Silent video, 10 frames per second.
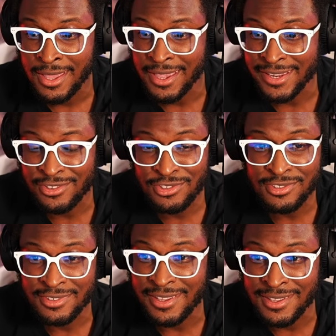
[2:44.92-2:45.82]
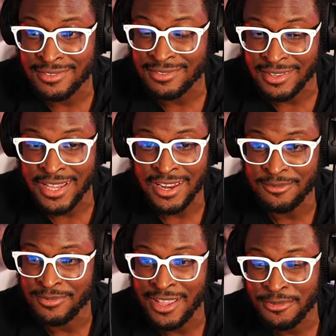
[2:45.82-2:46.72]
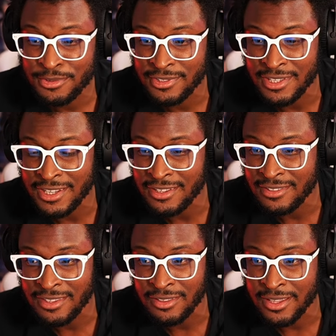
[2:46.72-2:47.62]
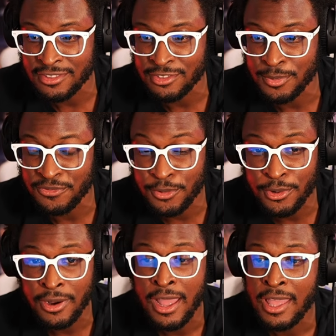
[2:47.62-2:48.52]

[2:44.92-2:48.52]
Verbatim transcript: And it's just insane. I've never seen anything like this before.